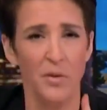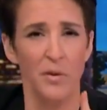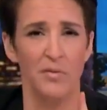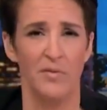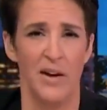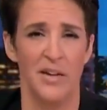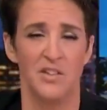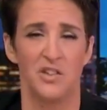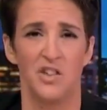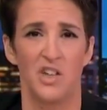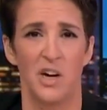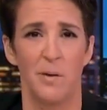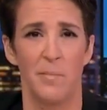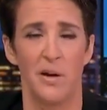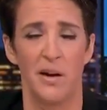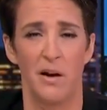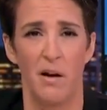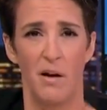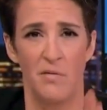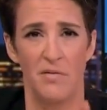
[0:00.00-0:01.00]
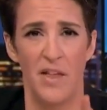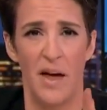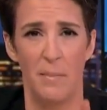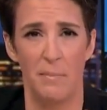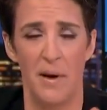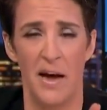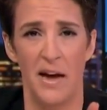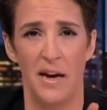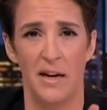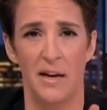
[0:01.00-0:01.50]
other vice chairman of
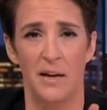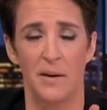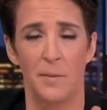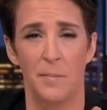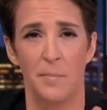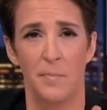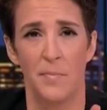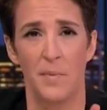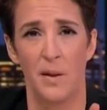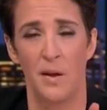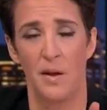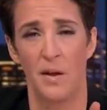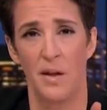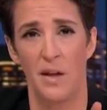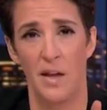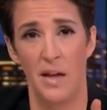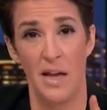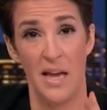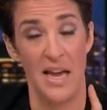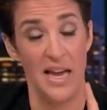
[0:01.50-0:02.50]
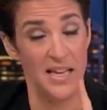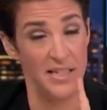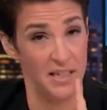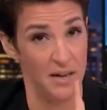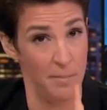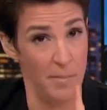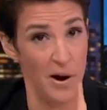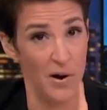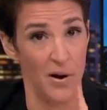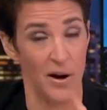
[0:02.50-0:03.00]
that bank
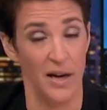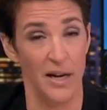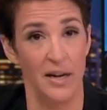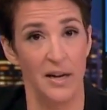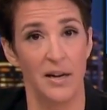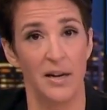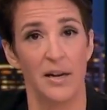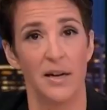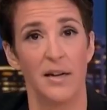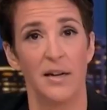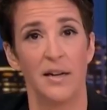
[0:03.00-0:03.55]
is an American.